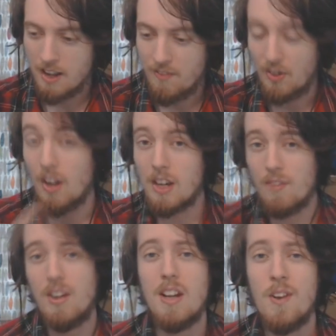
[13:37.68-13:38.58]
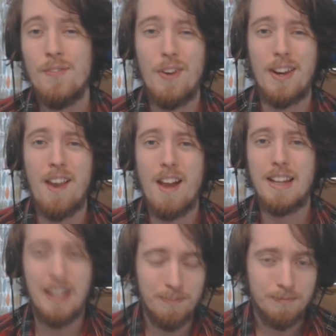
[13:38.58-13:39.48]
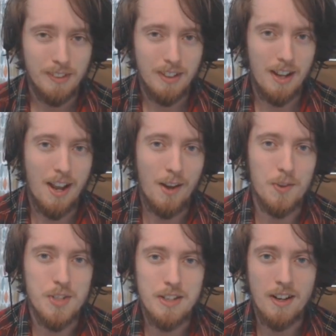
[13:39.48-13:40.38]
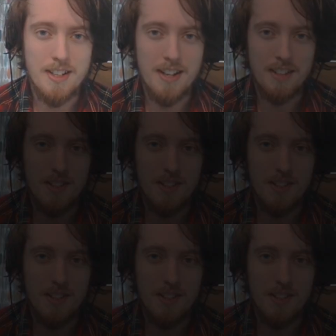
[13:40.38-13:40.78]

If you liked the video, fucking like it, and I'll see you guys next